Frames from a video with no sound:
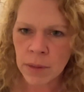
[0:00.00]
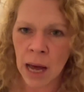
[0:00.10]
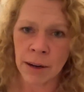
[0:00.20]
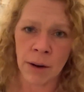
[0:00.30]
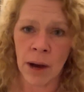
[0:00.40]

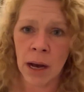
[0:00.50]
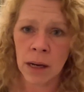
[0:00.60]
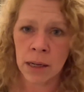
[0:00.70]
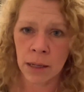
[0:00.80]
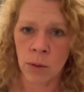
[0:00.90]
I don't know, I
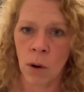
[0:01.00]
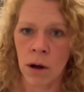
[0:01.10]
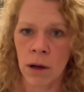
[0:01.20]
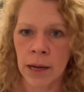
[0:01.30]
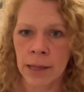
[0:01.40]
hung it on the
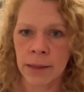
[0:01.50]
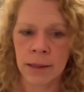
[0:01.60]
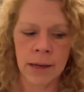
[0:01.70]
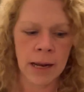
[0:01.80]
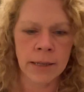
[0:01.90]
wall and
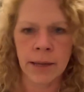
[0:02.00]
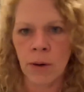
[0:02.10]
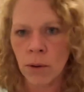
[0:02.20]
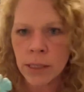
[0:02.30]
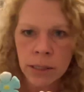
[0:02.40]
it has like
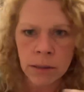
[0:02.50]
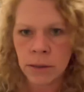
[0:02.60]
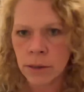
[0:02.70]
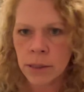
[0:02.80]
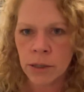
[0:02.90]
all these little
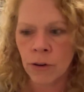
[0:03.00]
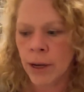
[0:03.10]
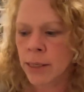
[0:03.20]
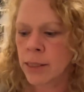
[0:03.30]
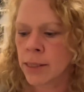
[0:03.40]
nooks and
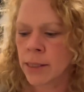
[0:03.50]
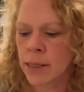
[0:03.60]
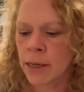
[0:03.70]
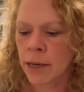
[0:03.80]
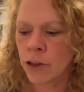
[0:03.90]
crannies in it.
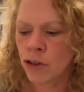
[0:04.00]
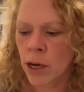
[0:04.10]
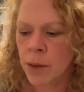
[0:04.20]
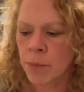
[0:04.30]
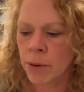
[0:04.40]
And I try
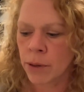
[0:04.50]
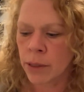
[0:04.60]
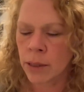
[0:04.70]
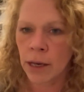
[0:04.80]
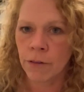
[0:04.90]
and
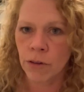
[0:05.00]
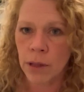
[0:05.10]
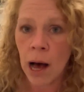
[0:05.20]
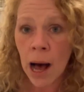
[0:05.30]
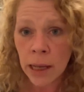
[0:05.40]
put like for the
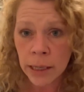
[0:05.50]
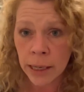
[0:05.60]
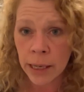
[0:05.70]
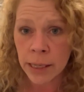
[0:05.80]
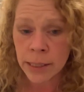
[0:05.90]

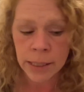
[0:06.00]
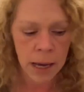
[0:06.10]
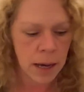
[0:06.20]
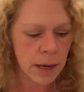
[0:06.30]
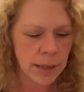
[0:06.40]
holidays,
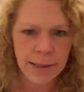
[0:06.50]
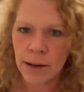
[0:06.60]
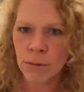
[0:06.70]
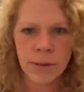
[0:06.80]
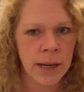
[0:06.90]
because I
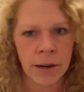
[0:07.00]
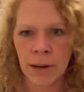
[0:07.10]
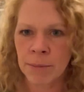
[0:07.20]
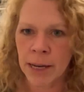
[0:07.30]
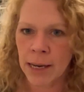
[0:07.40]
don't
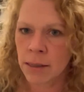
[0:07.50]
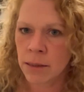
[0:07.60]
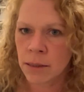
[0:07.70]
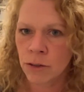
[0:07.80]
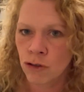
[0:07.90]
decorate my house